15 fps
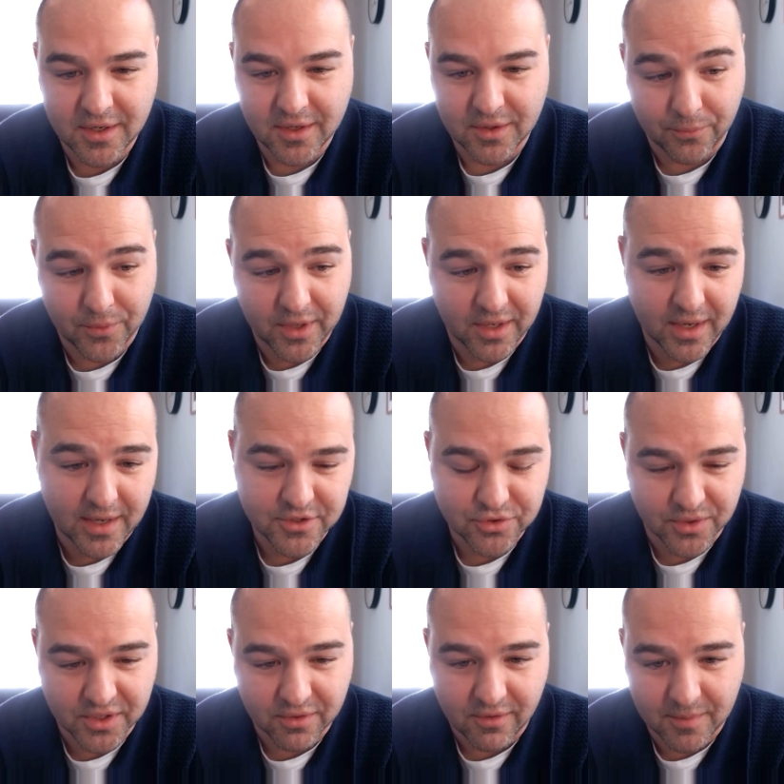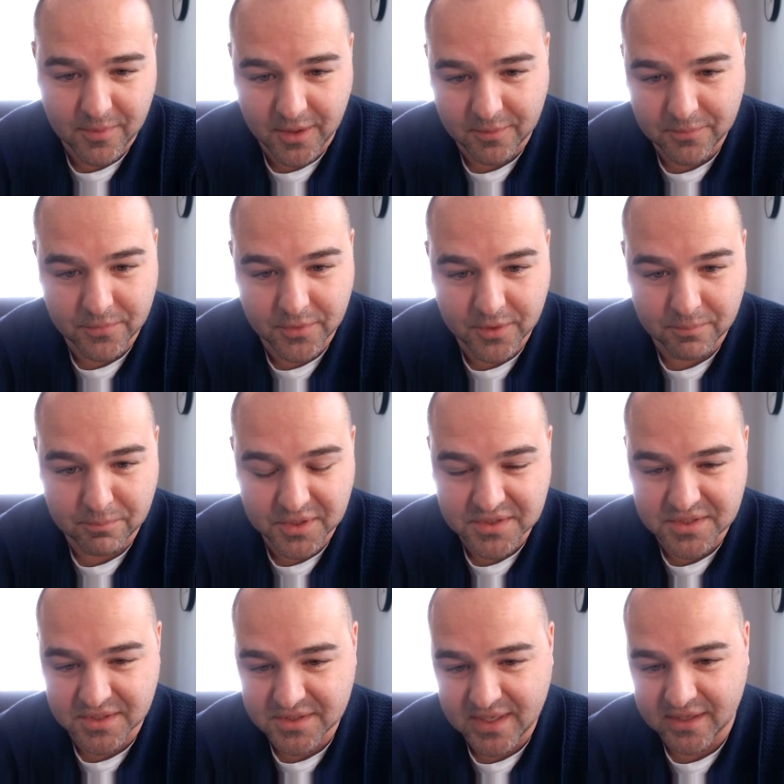When I joined Grubhub, the
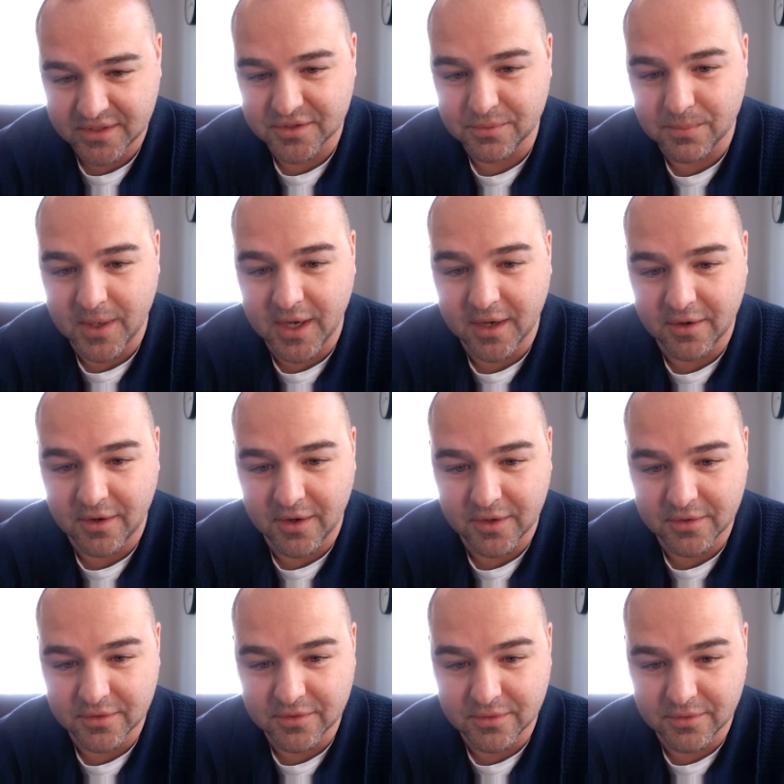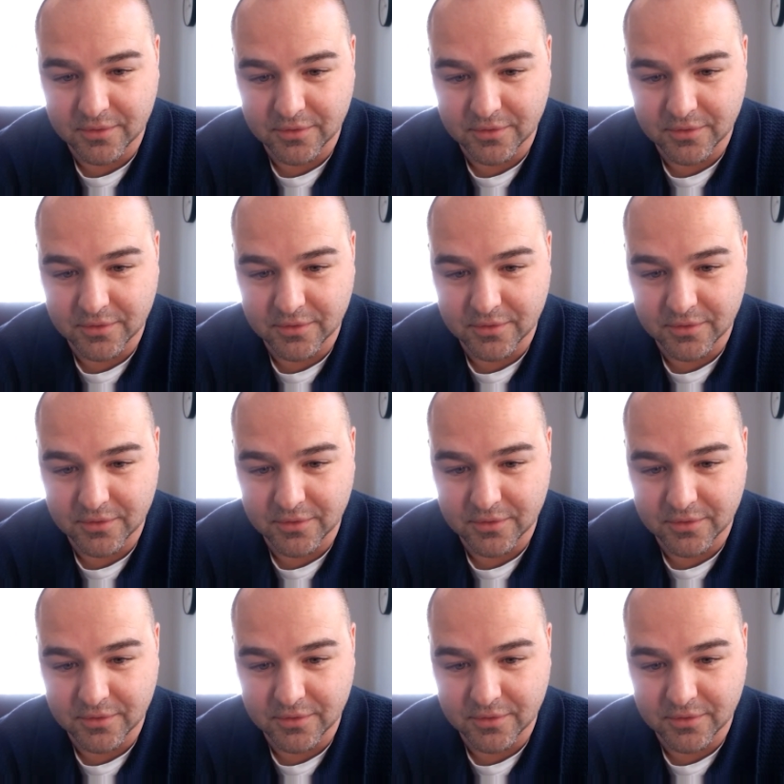business actually ran on